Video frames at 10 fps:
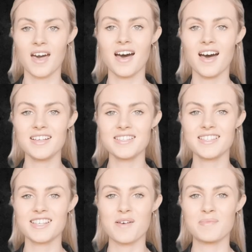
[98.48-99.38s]
Answers
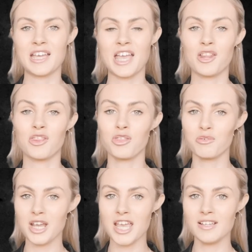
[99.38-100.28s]
coming in
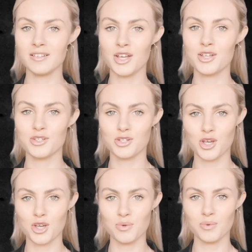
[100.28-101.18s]
3,
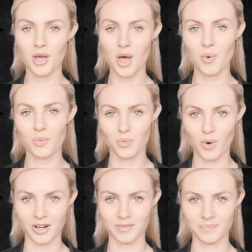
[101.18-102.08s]
2,
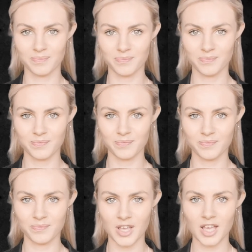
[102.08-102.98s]
1.
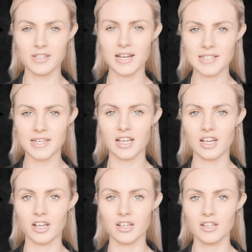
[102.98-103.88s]
So let's take a look.
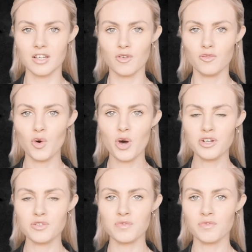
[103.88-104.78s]

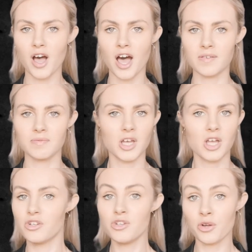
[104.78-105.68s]
405,
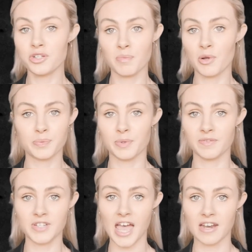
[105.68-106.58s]
not a multiple of
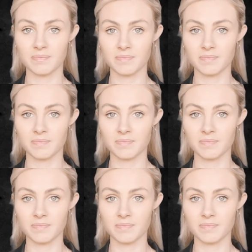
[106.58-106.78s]
10.